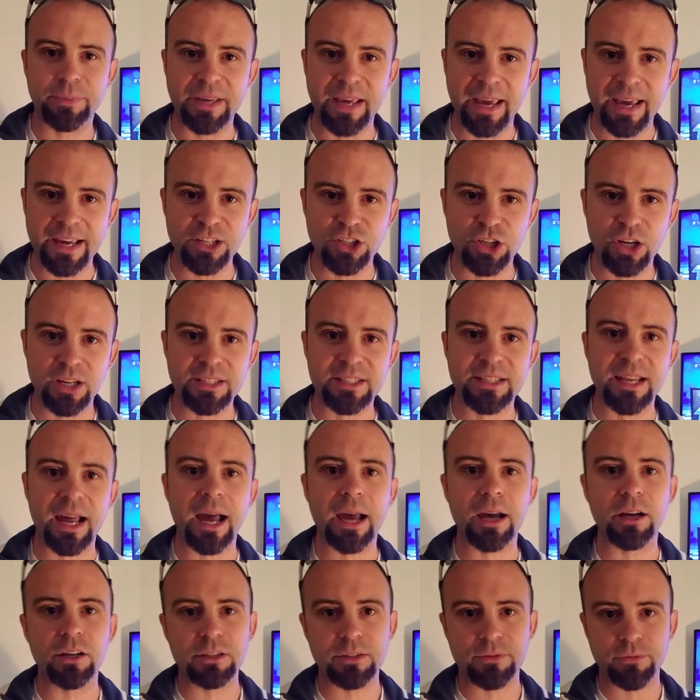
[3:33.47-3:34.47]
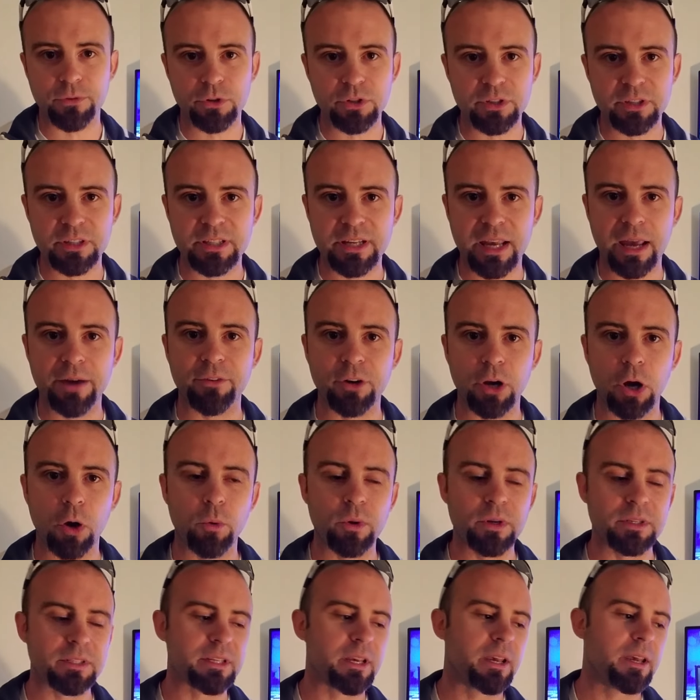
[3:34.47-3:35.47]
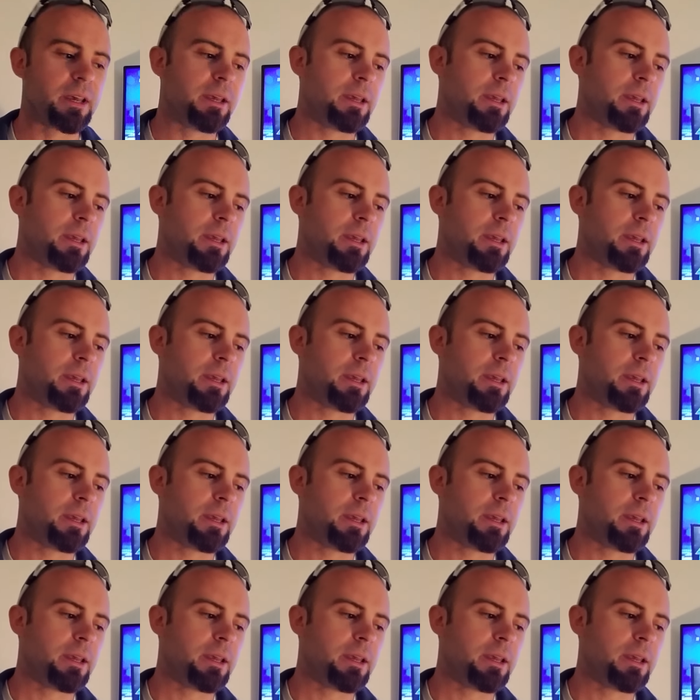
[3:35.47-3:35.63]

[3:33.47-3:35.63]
be AJ Styles versus Kevin Owens.